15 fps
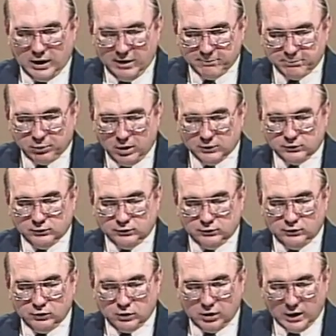to have
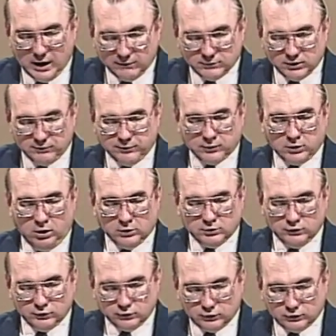pressures and you're going to have
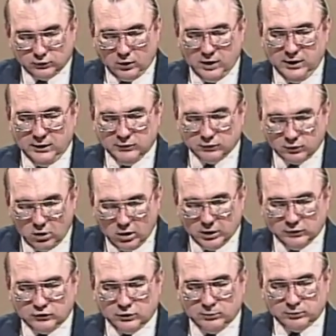difficulties and strains and
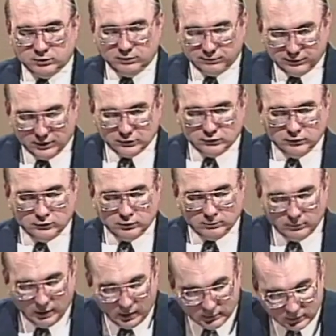hardships and afflictions
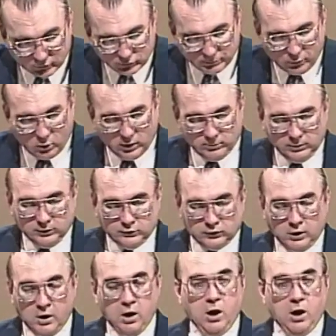and, and disappointments.